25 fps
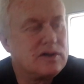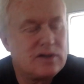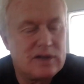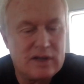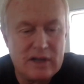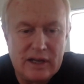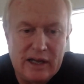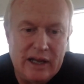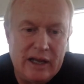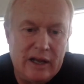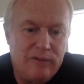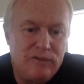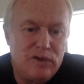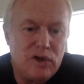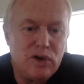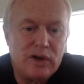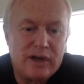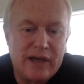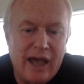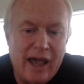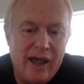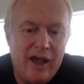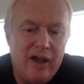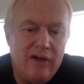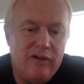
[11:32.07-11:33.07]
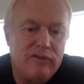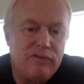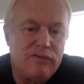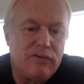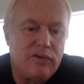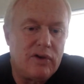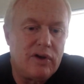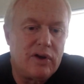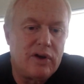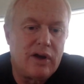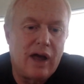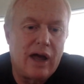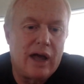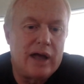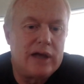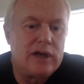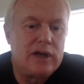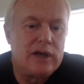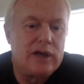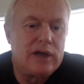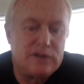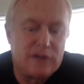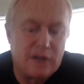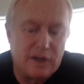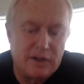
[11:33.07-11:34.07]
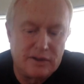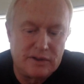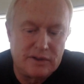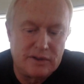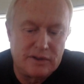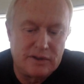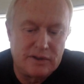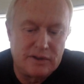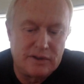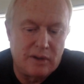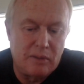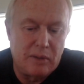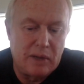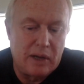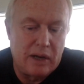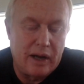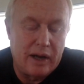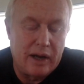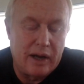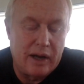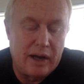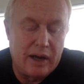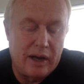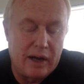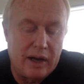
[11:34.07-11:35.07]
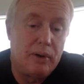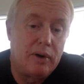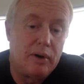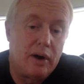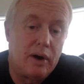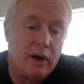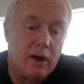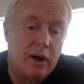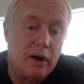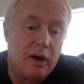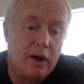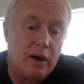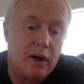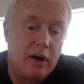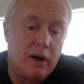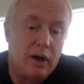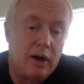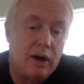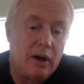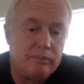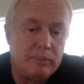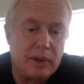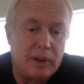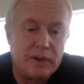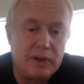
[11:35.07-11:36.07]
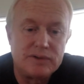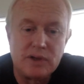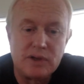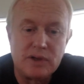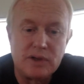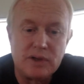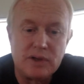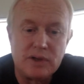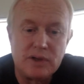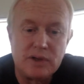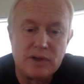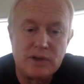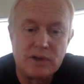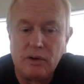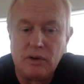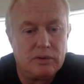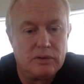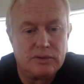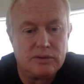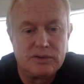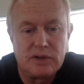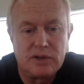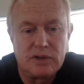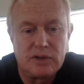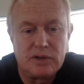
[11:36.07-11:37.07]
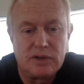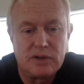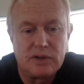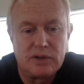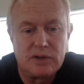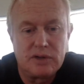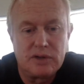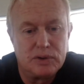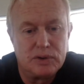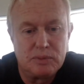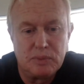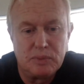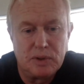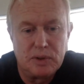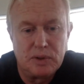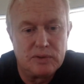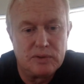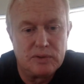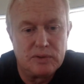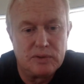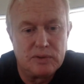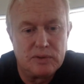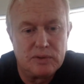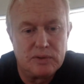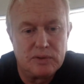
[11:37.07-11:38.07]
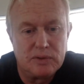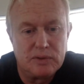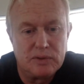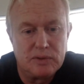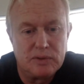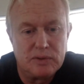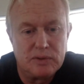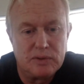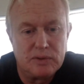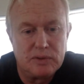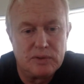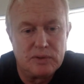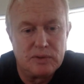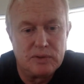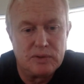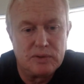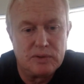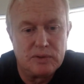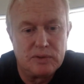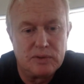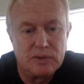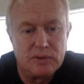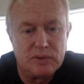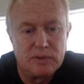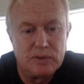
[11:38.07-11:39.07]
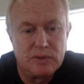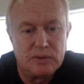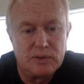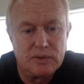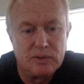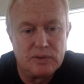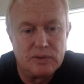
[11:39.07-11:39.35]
because if you gave an IQ test to something like a Piraha person or Soren Bushman or something like that,